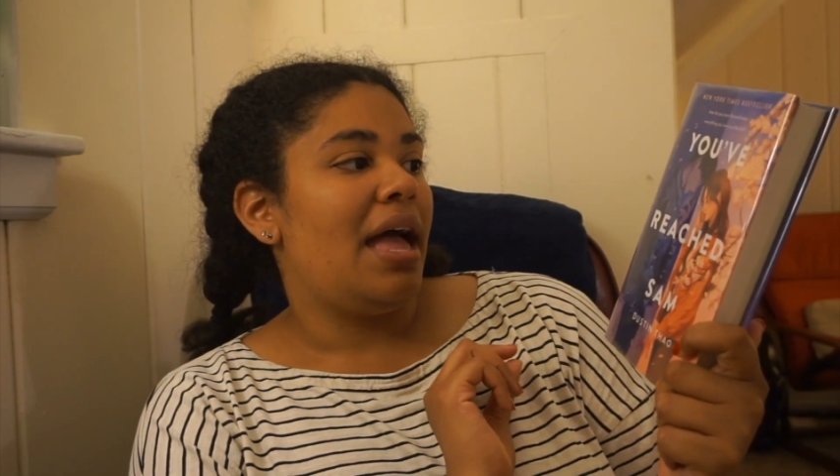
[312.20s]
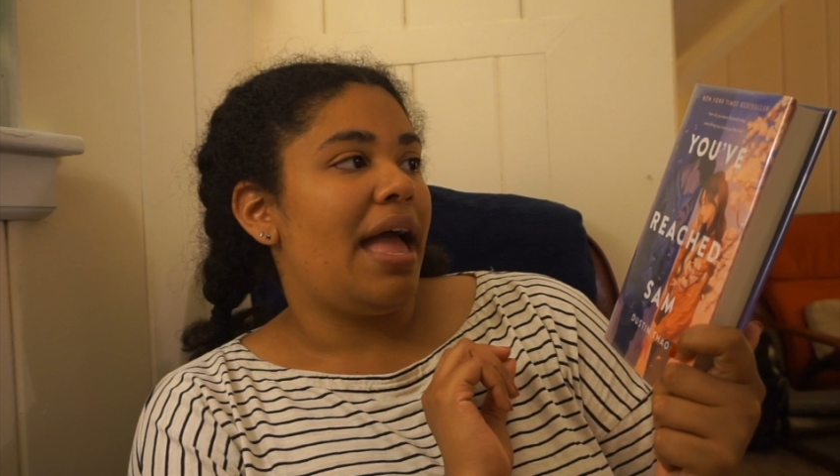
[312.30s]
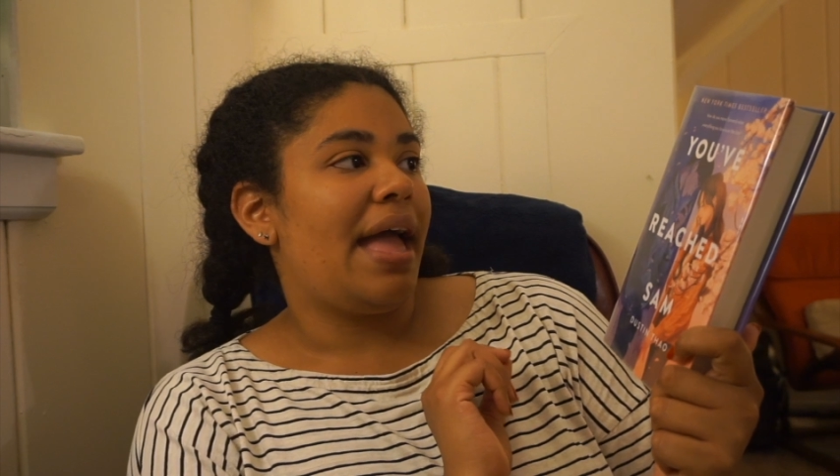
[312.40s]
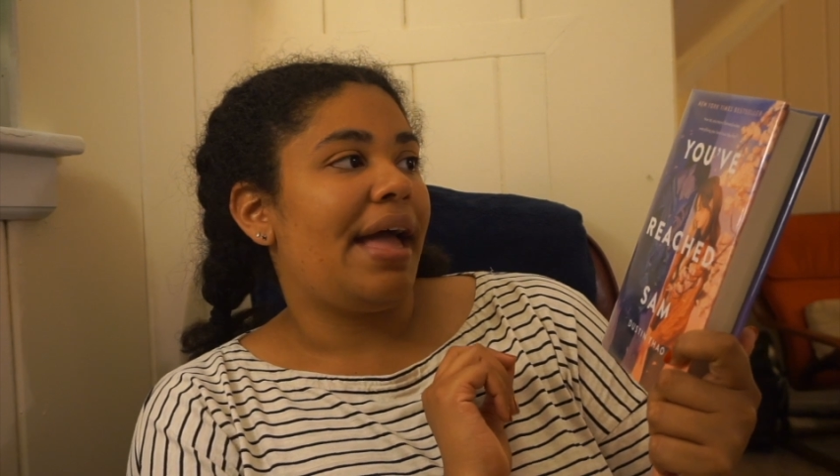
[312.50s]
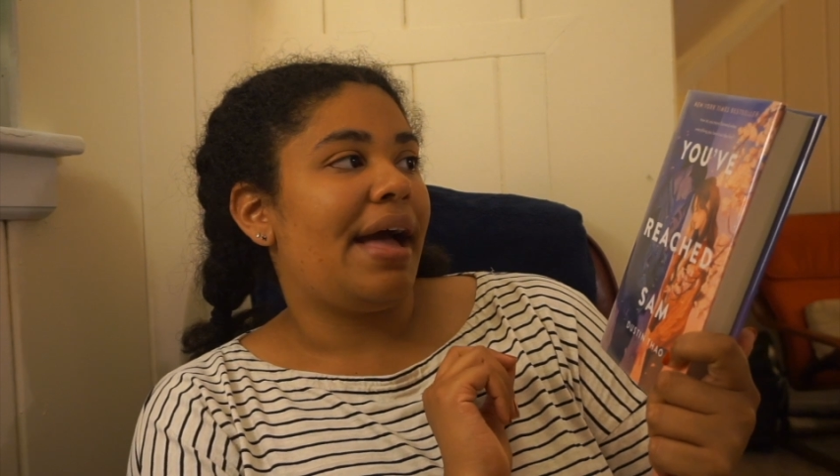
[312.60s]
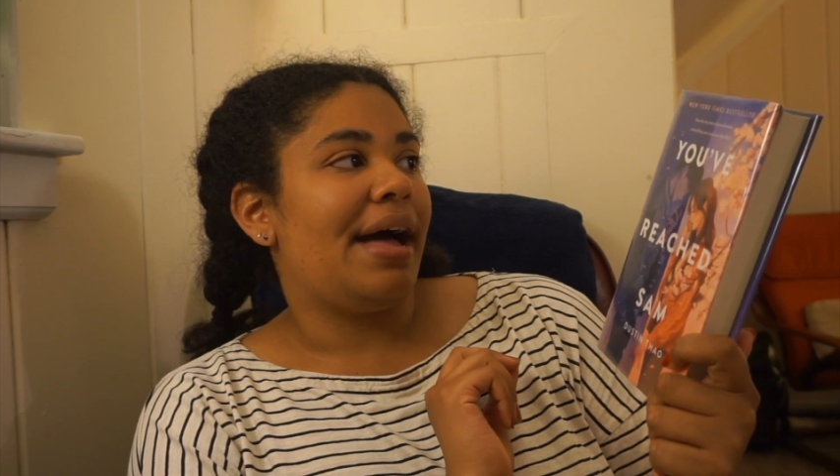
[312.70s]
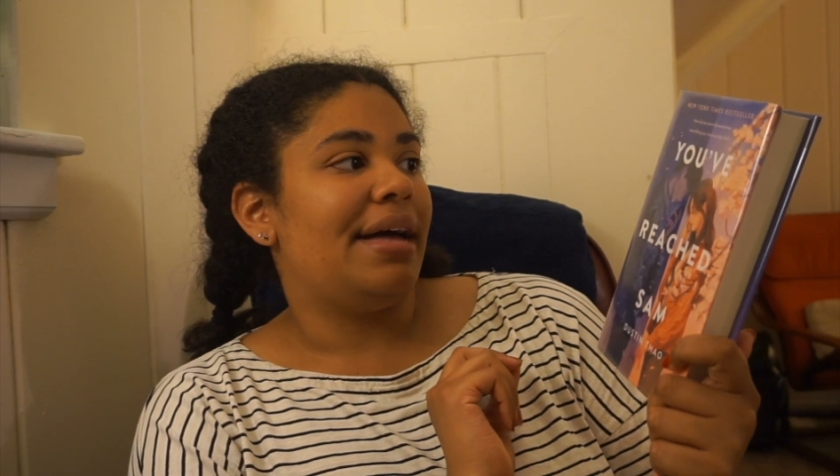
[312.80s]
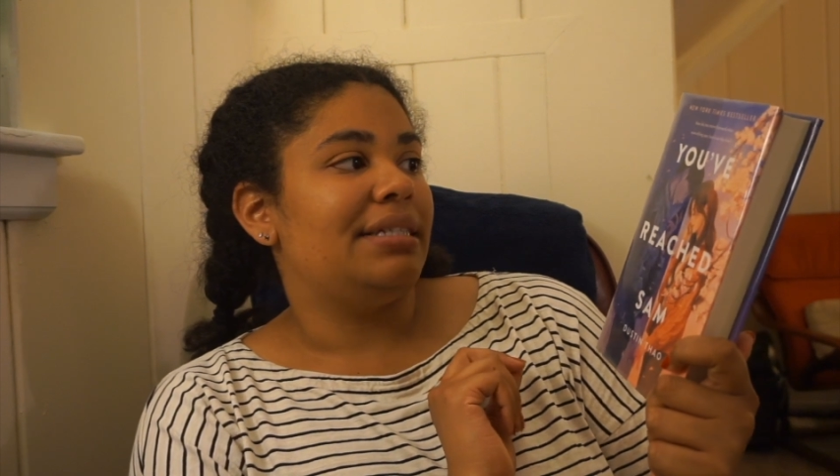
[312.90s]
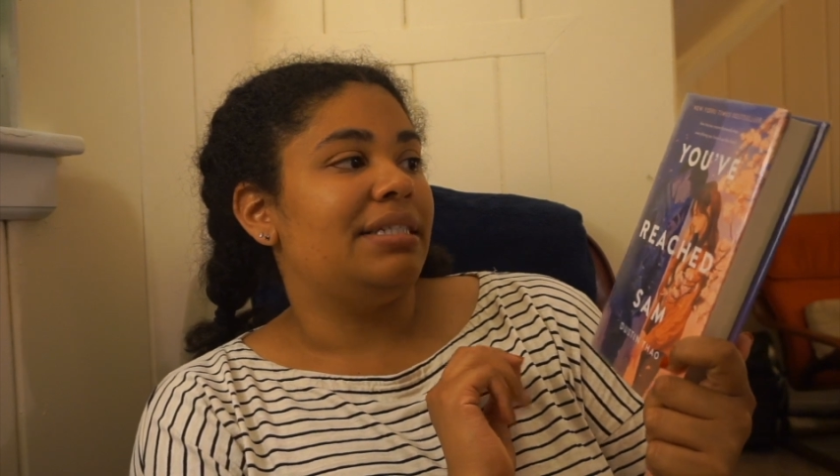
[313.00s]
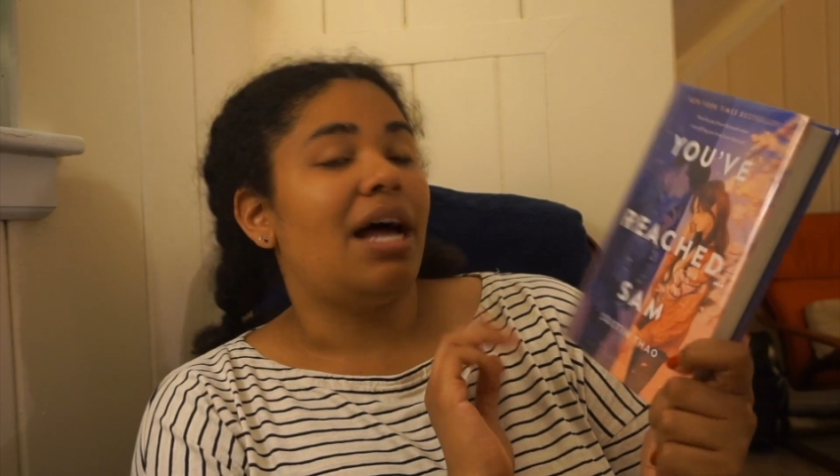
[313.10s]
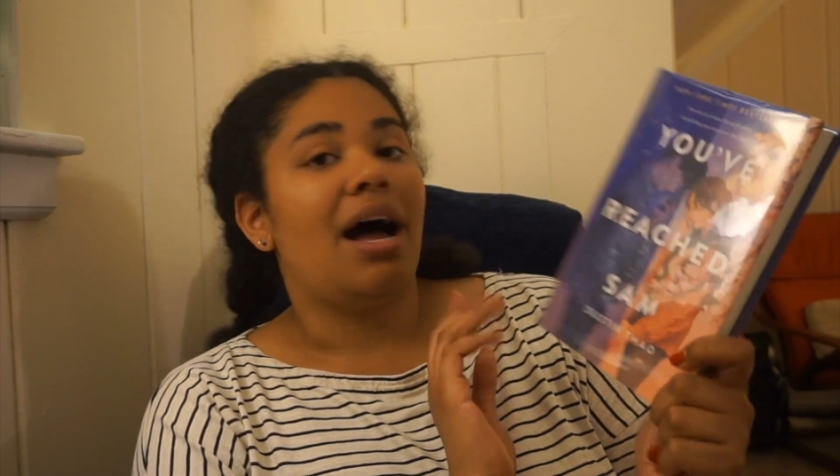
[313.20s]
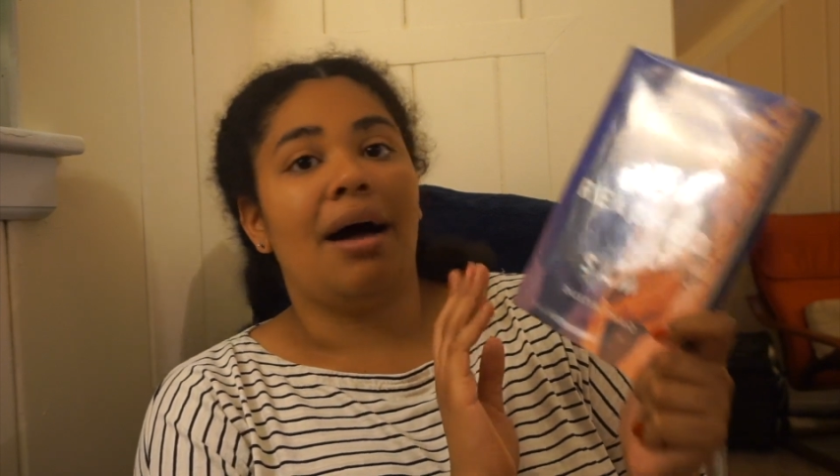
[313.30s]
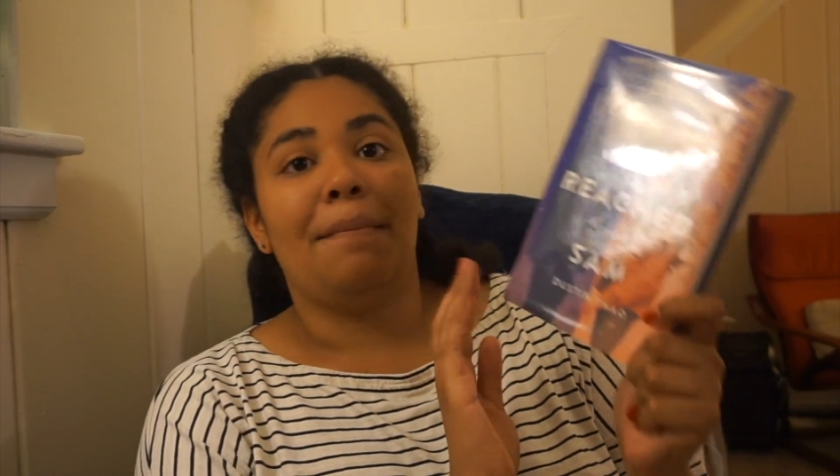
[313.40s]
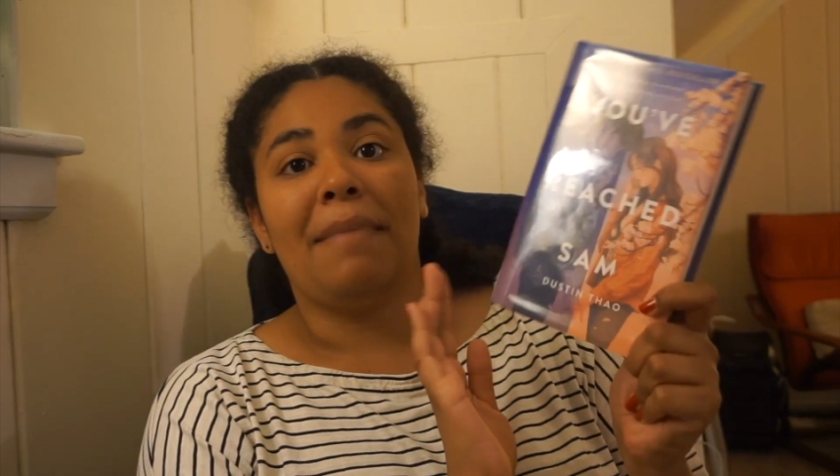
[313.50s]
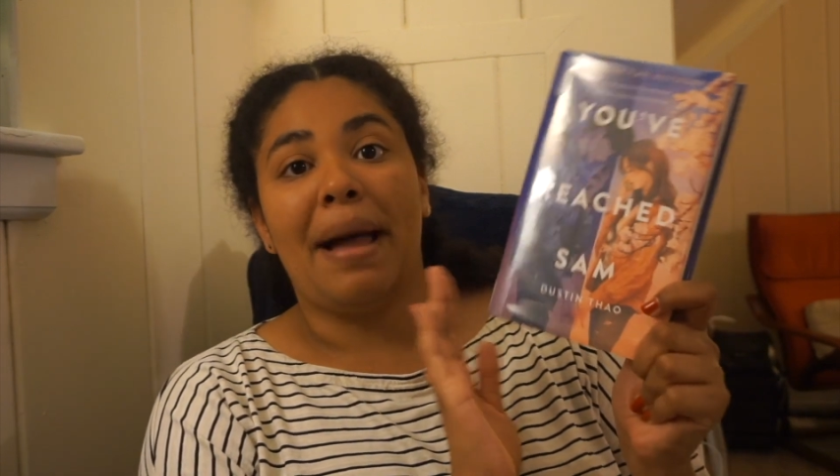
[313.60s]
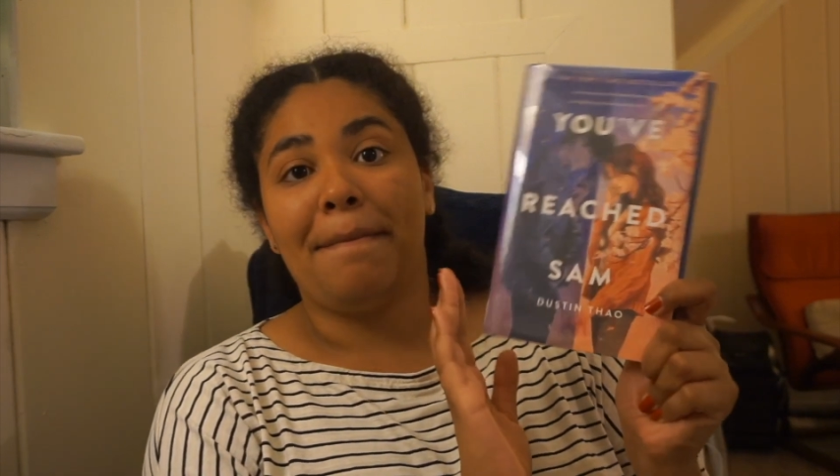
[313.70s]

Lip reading: And my